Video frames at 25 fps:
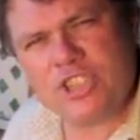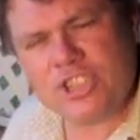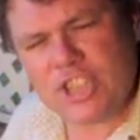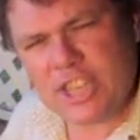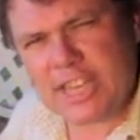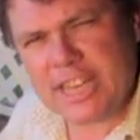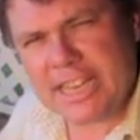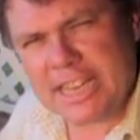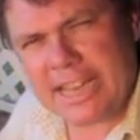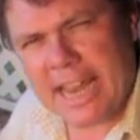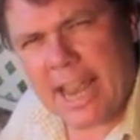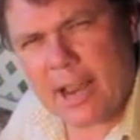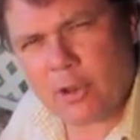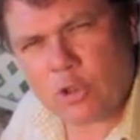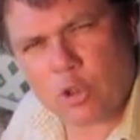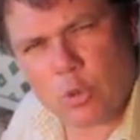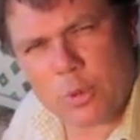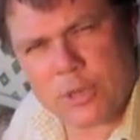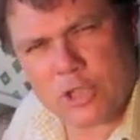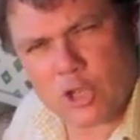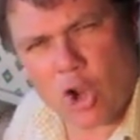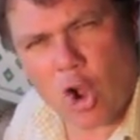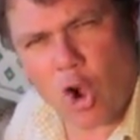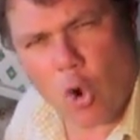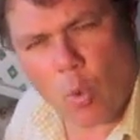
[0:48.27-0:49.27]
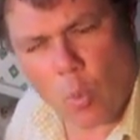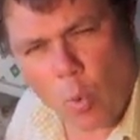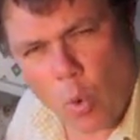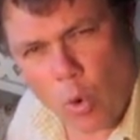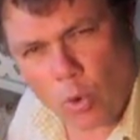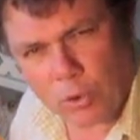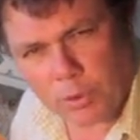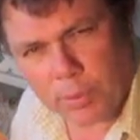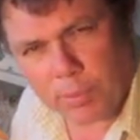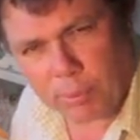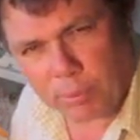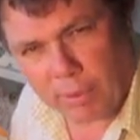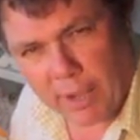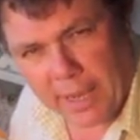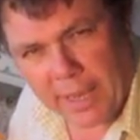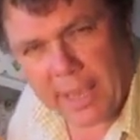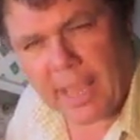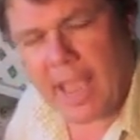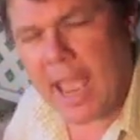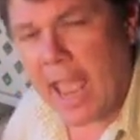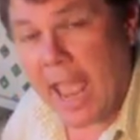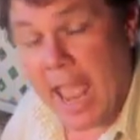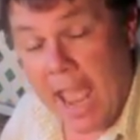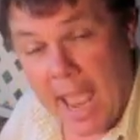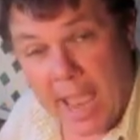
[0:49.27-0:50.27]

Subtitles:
sitting down to his hot water break,